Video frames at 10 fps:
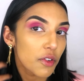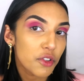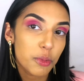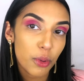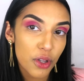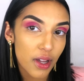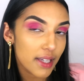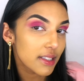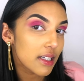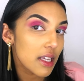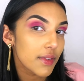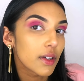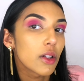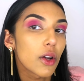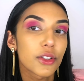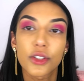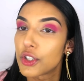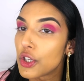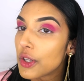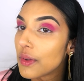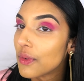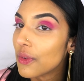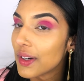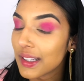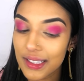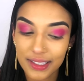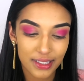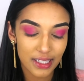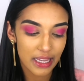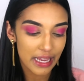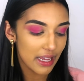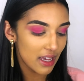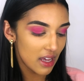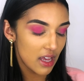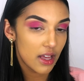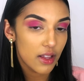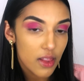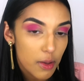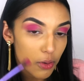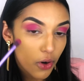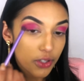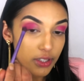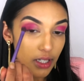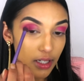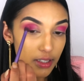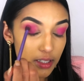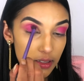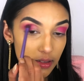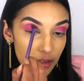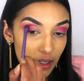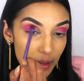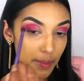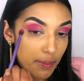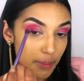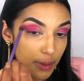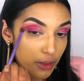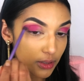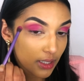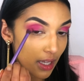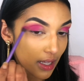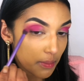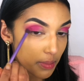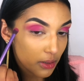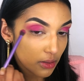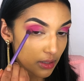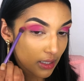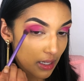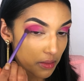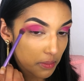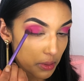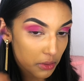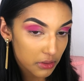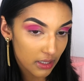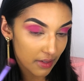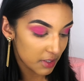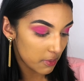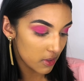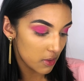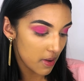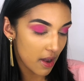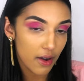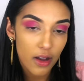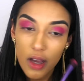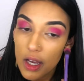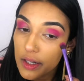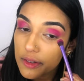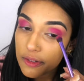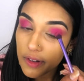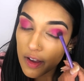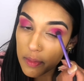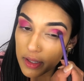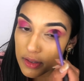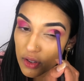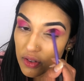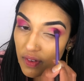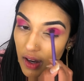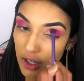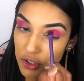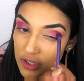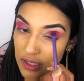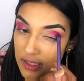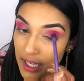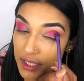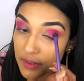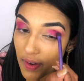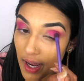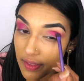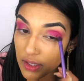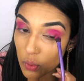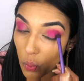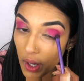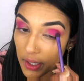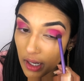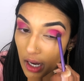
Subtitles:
I've just brought you guys in even closer so you can really see the process. I'm building and building and building. I've spent about 5 minutes so far just intensifying this one